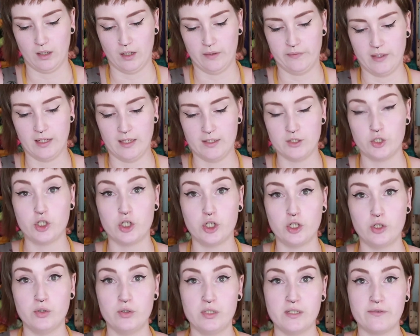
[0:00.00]
then
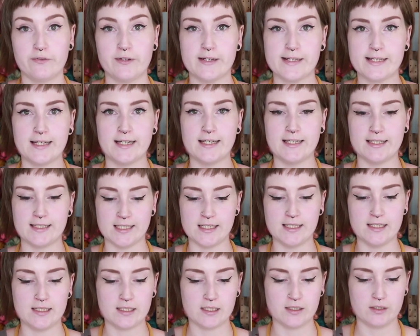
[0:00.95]
2 different
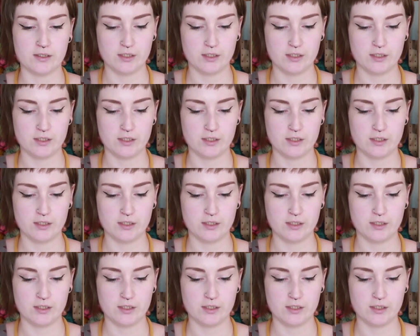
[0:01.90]
sizes.